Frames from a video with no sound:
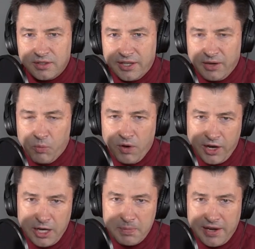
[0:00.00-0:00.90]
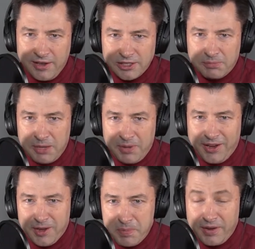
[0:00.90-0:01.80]
I can walk into my house and make me a
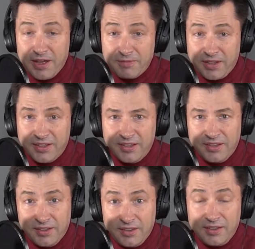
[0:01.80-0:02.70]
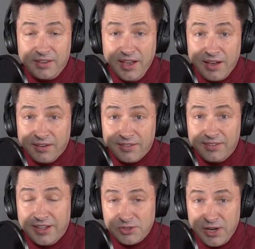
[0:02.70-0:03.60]
cup of coffee. Yeah,
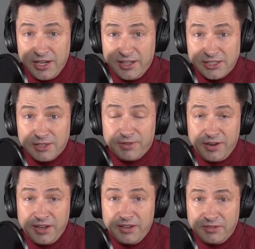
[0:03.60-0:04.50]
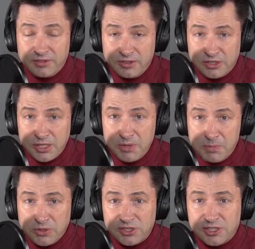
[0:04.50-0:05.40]
that's right. It's some of the
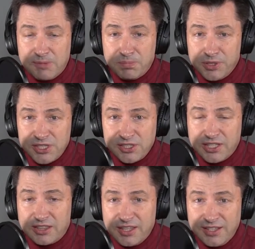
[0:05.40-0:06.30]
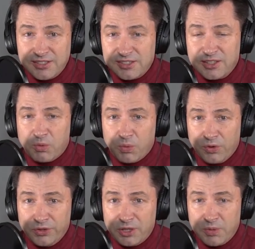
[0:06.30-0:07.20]
most simplistic things in the
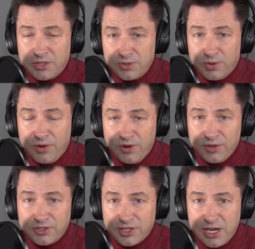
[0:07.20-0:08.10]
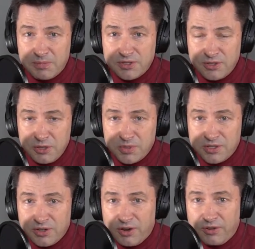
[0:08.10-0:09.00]
world that we do all the time as
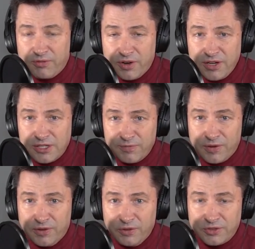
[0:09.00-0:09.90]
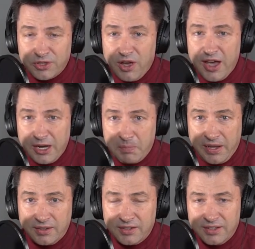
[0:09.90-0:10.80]
humans are very difficult to automate.